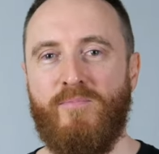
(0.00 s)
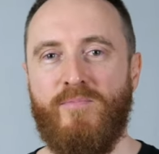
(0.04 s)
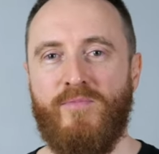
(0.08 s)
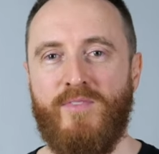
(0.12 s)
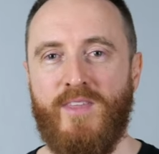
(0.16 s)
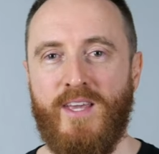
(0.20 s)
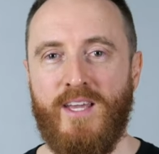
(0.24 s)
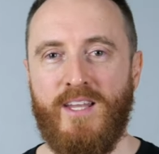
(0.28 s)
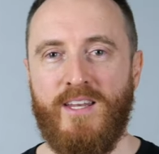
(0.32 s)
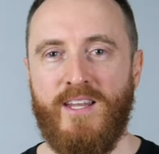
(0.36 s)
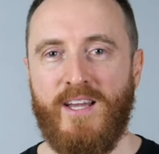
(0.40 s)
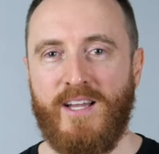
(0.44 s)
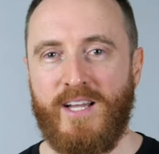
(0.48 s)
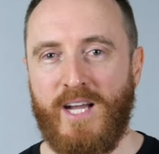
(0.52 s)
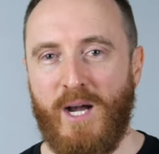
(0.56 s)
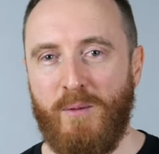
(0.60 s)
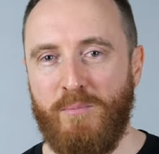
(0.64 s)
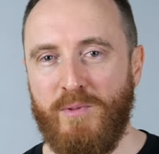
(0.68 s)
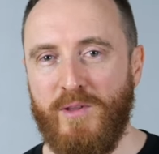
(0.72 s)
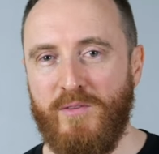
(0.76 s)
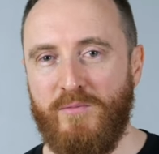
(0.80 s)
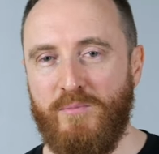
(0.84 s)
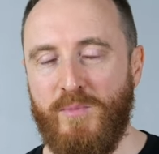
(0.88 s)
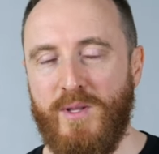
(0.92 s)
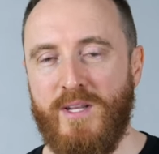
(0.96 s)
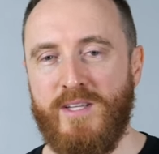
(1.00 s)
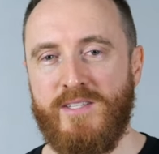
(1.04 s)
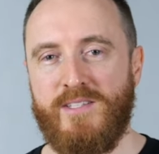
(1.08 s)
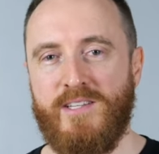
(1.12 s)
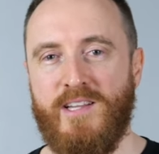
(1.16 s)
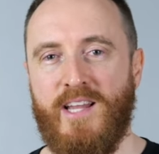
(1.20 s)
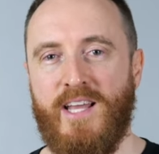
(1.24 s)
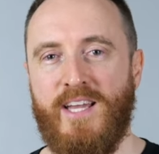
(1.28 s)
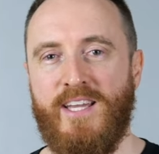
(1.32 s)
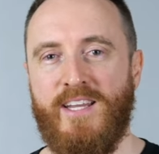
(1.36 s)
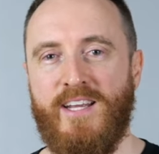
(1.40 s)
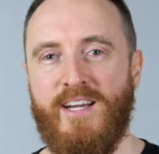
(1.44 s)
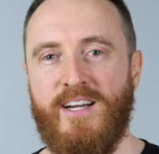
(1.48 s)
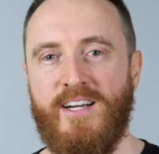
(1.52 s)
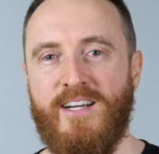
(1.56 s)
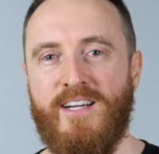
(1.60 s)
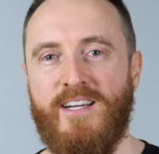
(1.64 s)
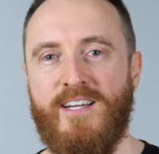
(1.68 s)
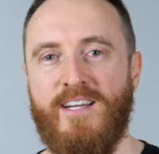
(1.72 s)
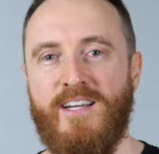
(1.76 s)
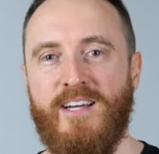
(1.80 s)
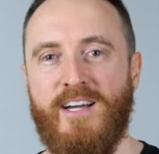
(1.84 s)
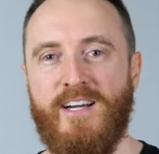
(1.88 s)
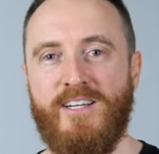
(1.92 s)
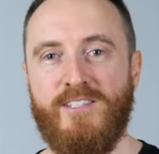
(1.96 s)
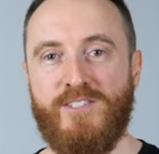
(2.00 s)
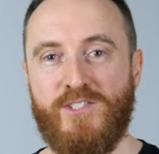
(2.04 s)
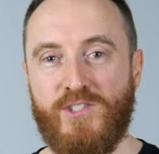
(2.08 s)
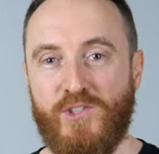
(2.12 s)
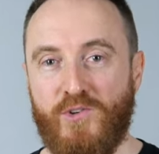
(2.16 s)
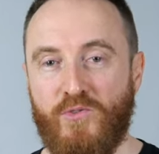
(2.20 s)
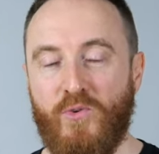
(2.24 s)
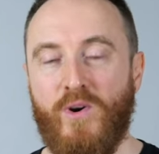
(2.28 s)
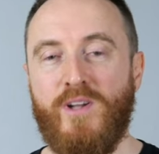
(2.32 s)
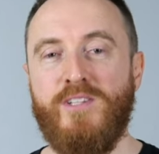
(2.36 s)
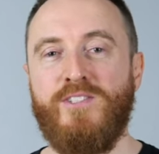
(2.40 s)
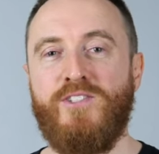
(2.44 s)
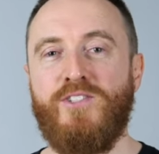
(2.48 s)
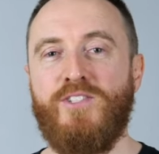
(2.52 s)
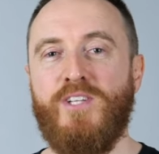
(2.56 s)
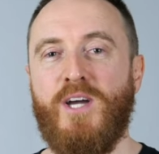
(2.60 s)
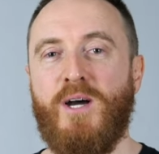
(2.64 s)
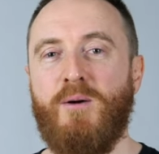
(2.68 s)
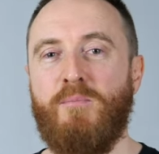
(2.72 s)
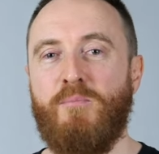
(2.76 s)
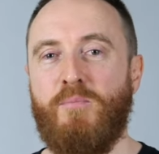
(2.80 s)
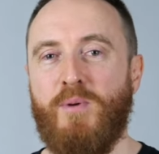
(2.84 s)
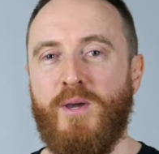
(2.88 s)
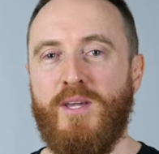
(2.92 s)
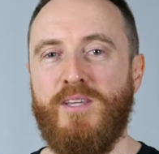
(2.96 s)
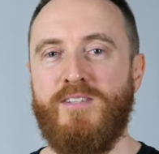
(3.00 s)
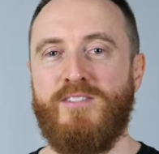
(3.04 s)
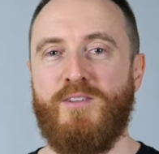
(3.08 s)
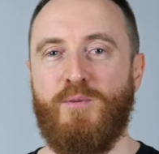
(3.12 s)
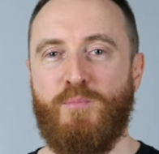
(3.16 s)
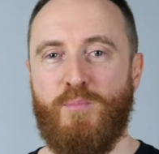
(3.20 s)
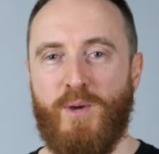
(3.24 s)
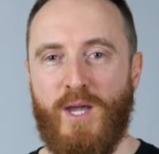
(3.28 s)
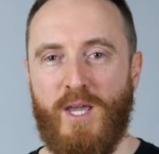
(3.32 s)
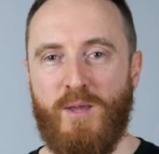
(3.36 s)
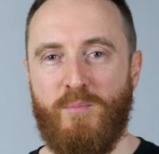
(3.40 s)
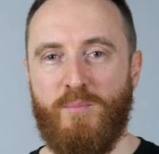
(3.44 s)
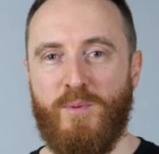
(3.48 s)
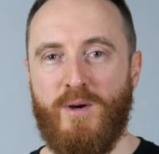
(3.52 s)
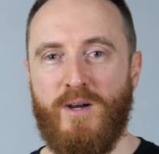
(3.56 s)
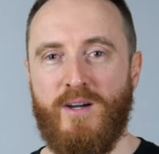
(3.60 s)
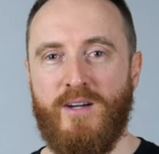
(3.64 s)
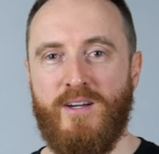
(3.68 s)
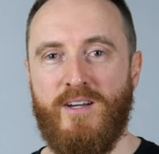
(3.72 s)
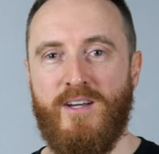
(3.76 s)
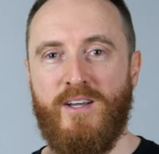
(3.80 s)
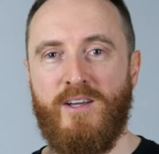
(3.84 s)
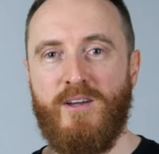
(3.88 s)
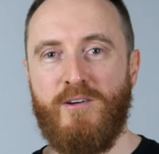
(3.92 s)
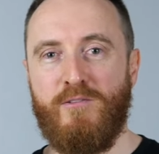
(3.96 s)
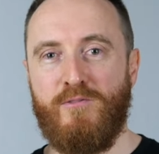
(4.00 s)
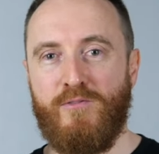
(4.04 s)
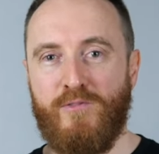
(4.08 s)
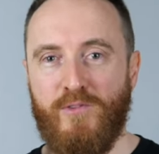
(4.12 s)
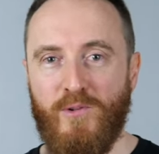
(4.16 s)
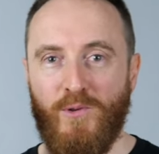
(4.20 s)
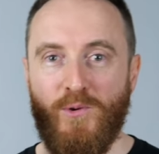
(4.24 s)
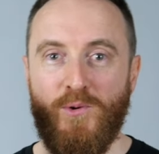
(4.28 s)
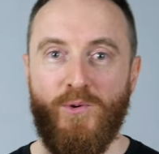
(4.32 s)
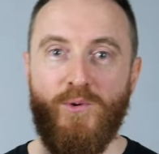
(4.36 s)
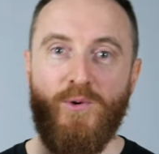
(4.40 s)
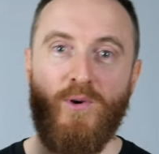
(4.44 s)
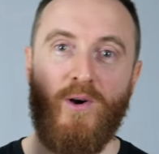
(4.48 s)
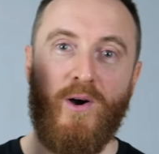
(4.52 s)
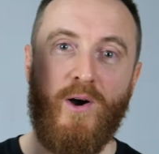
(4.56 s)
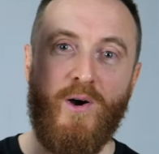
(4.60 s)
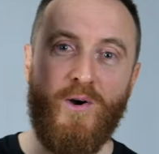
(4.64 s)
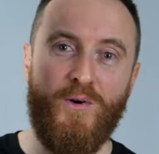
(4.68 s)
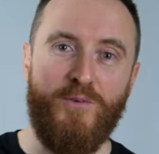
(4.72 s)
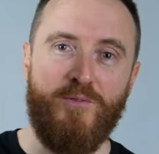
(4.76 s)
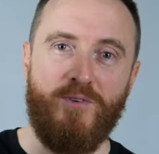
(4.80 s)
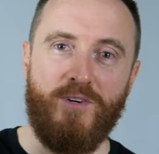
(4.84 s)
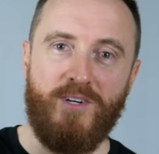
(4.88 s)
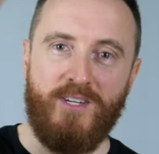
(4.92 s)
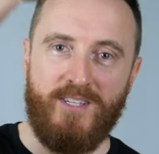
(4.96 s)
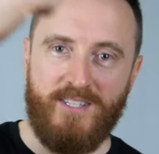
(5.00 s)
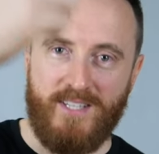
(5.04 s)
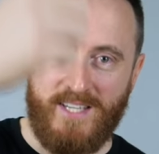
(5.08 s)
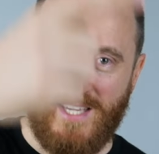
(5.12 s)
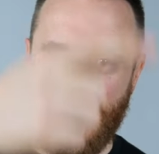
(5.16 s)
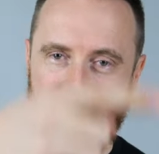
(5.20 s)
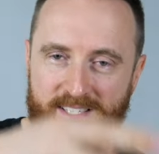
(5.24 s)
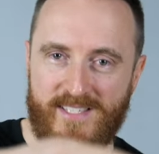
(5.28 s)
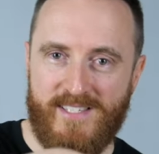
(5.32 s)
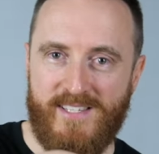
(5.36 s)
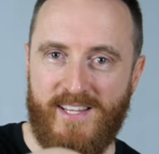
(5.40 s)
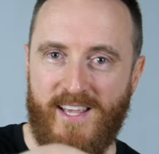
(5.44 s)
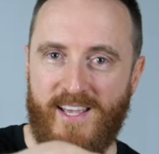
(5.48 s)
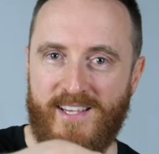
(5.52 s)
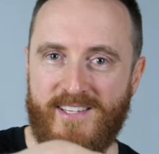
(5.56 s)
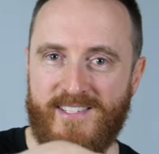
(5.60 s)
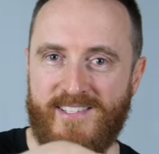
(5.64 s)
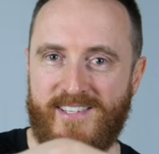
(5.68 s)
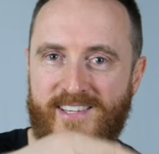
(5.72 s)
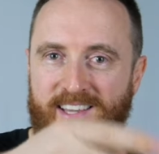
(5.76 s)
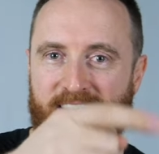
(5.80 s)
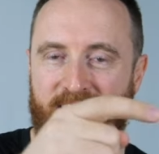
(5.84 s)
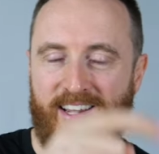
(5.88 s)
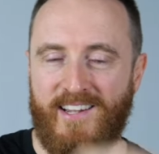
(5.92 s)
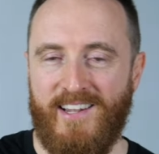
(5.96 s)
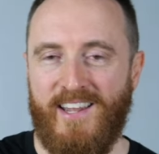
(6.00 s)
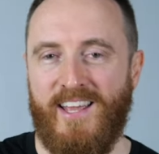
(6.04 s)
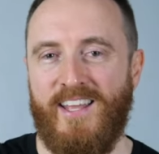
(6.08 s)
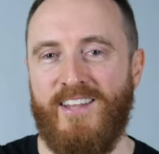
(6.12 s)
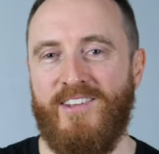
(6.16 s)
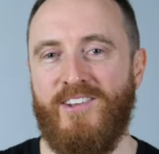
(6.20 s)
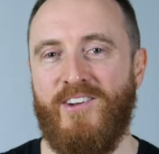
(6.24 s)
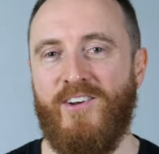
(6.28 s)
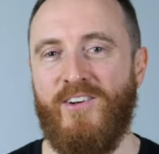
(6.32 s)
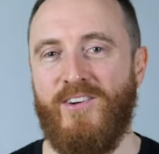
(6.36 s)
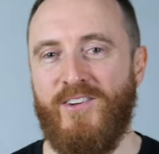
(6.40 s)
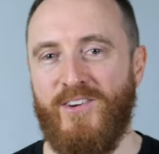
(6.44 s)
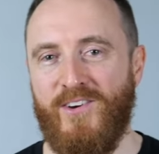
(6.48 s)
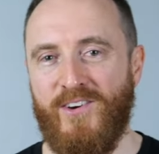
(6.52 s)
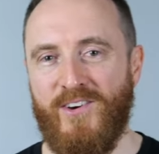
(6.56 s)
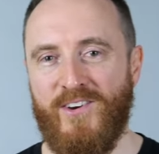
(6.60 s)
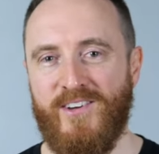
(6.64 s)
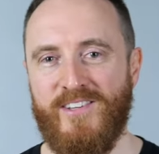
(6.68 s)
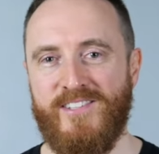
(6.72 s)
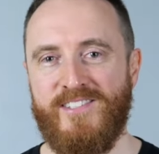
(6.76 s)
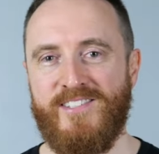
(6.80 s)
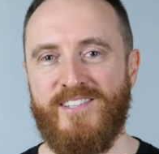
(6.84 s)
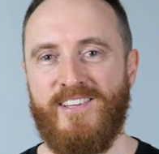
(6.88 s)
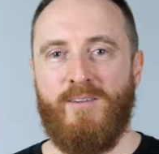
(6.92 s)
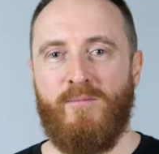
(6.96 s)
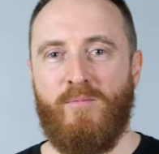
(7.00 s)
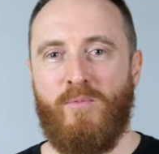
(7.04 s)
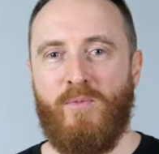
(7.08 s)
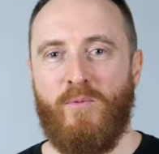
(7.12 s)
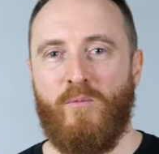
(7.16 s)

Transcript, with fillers: Then a couple of minutes later, a scrunched up piece of paper flew over his desk and landed on hers.